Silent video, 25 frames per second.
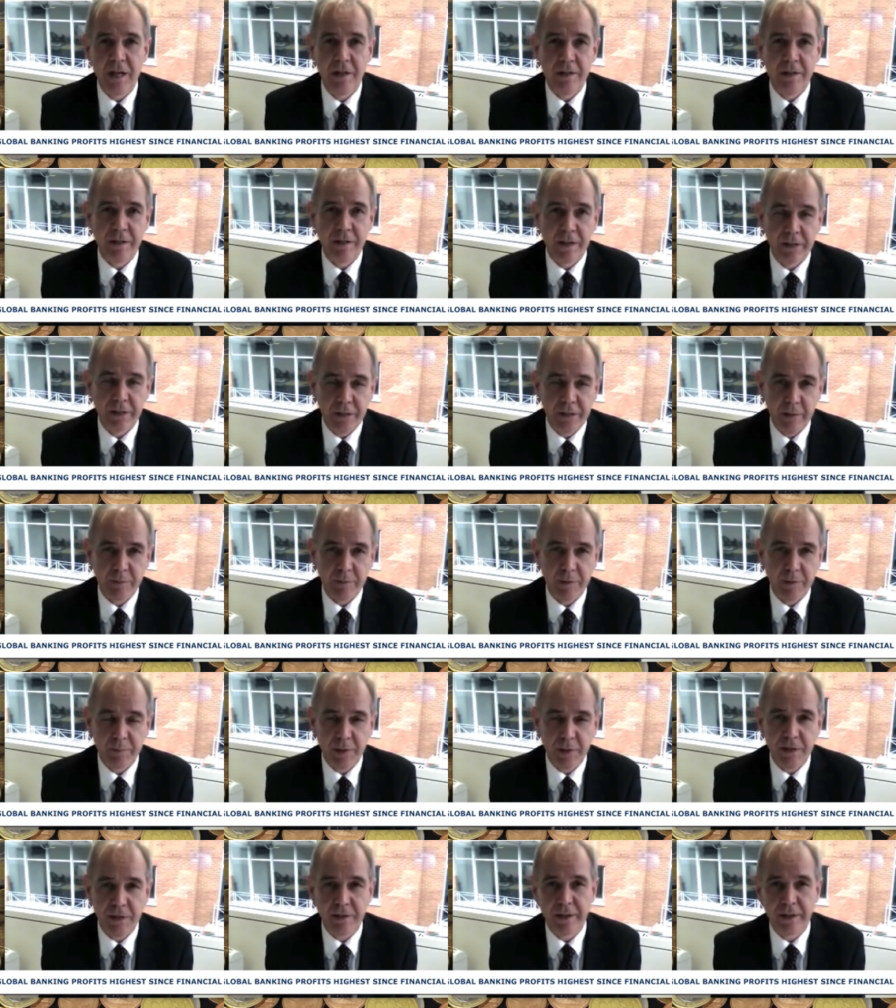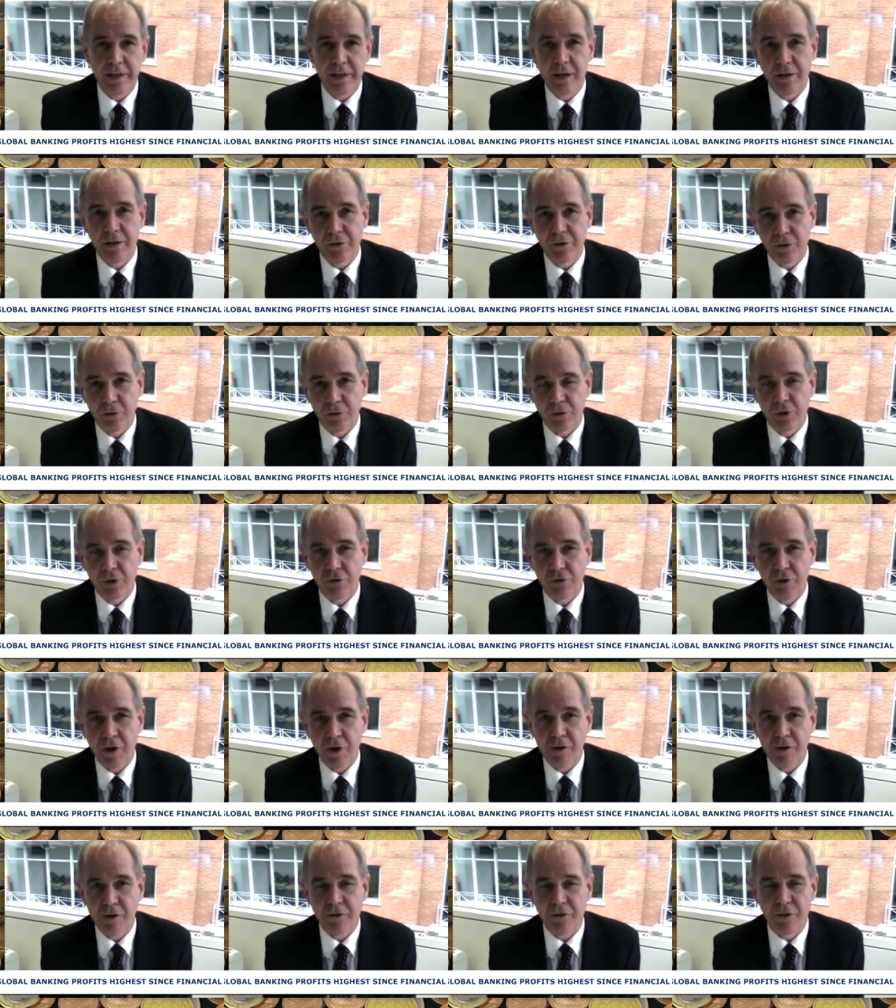Then they dipped a bit and they kind of sort of
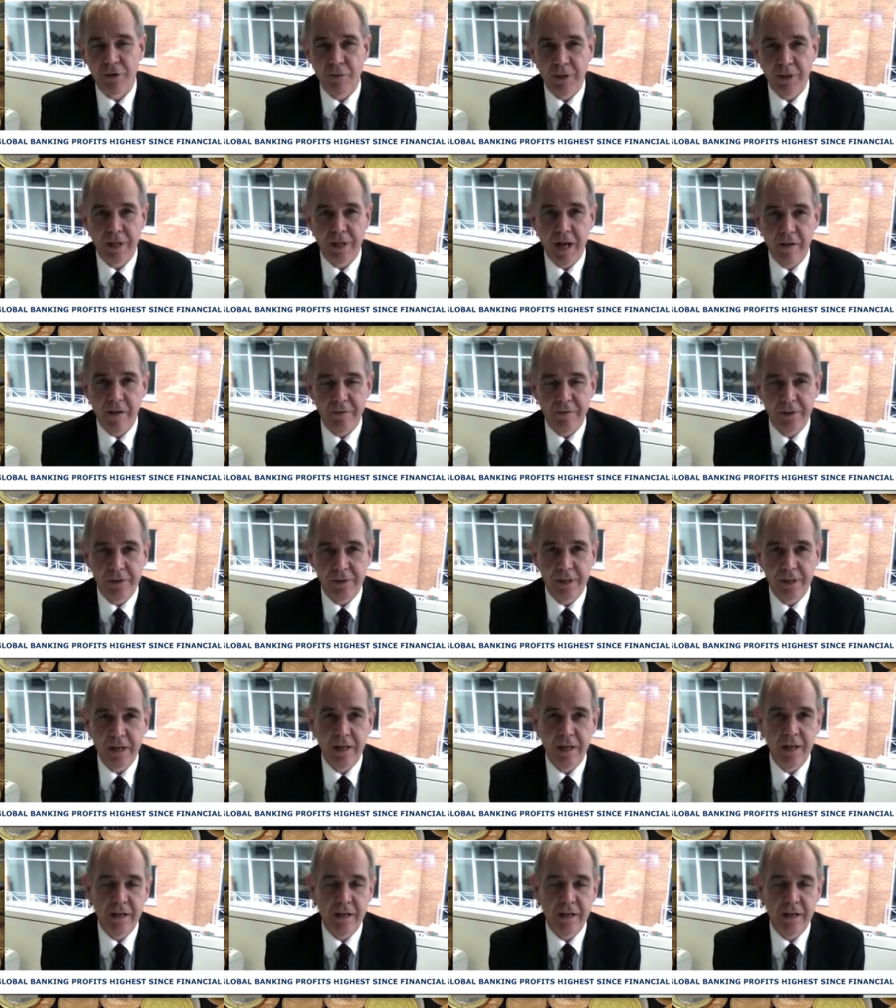struggled and recovered